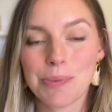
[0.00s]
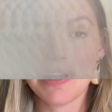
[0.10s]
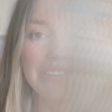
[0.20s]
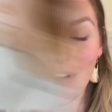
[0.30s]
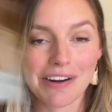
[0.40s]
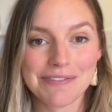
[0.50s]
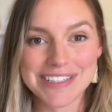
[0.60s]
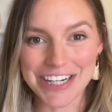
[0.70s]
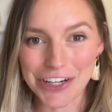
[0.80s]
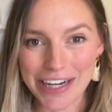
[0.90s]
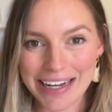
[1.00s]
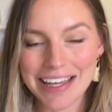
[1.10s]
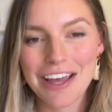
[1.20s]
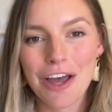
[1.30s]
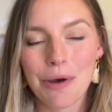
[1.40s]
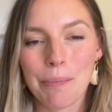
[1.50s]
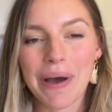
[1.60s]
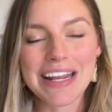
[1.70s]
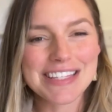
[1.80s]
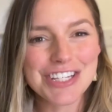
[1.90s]
a lot of dairy.
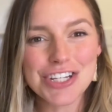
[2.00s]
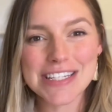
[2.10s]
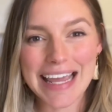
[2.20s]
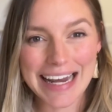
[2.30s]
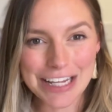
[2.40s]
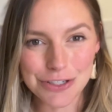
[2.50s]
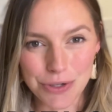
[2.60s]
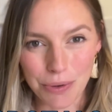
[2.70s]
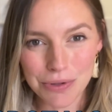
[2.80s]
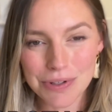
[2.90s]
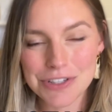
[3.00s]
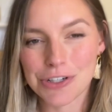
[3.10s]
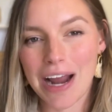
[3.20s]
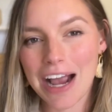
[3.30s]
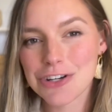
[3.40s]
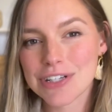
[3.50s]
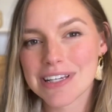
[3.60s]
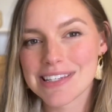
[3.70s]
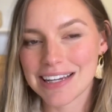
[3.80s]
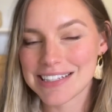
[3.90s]
But is it just anecdotal? Is there actually a
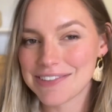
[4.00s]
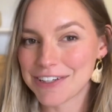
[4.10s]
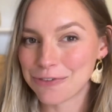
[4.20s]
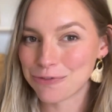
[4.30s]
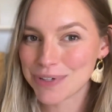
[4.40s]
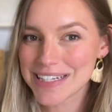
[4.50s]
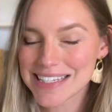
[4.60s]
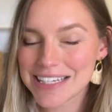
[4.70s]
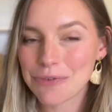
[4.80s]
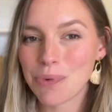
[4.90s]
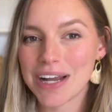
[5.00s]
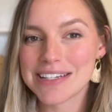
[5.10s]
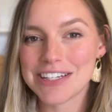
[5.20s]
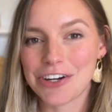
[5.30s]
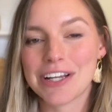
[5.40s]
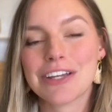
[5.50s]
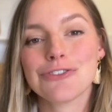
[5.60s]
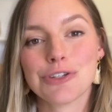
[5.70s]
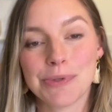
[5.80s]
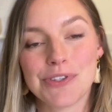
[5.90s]
scientific reason why dairy
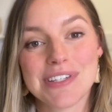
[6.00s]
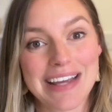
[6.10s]
contributes to